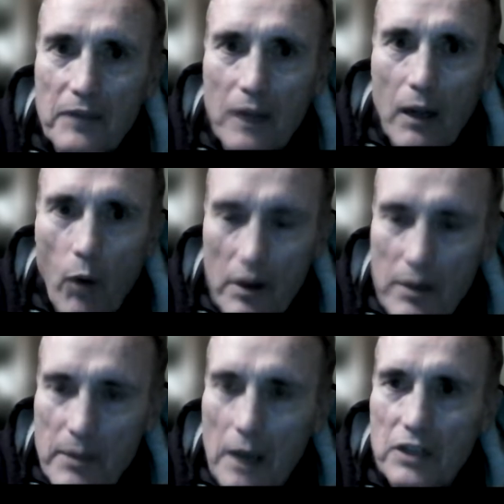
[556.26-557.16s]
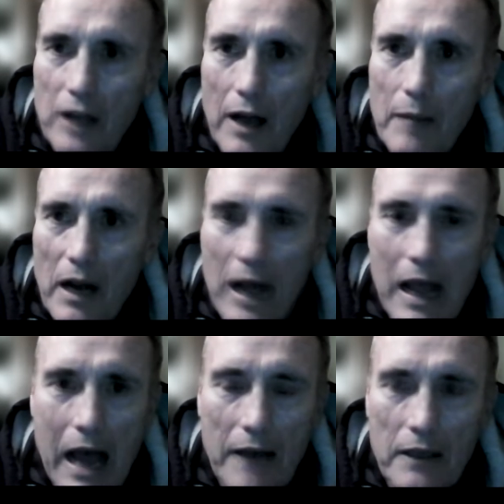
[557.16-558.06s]
Wanted to be on time. I
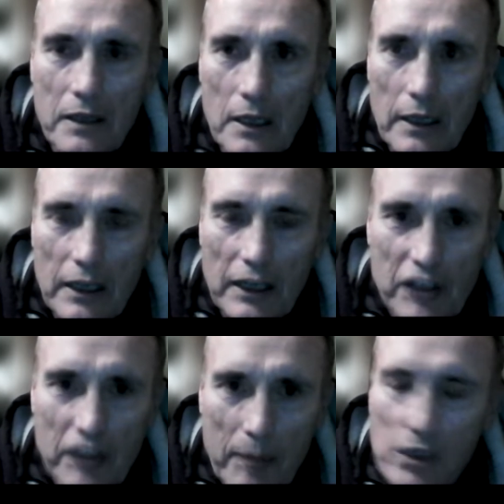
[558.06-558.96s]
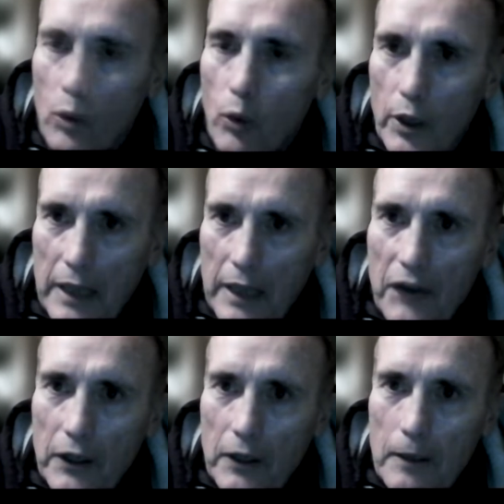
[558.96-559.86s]
had exceptional work
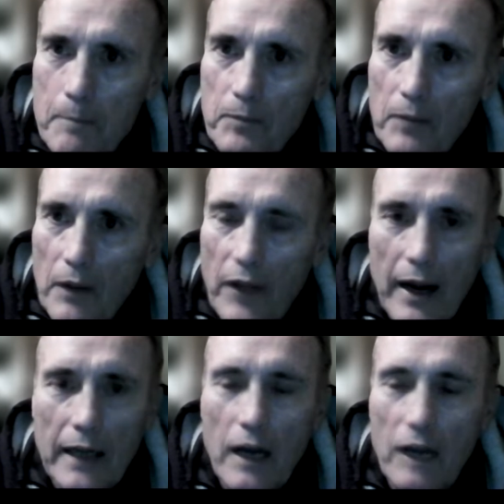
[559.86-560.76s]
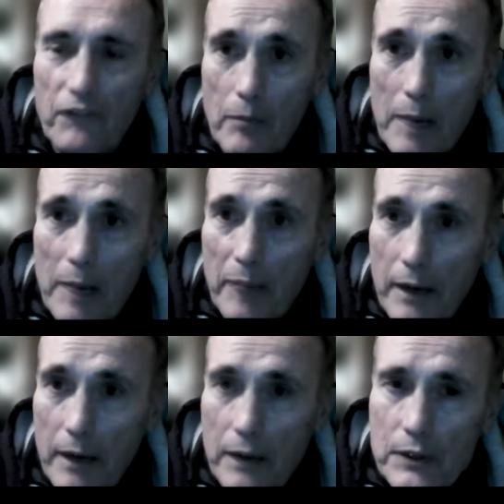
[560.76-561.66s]
ethic that I got from my
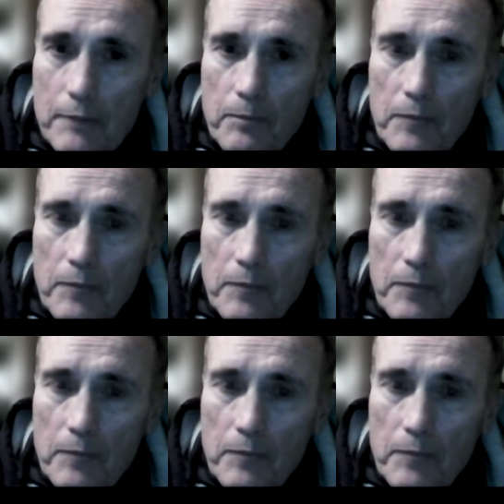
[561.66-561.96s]
parents.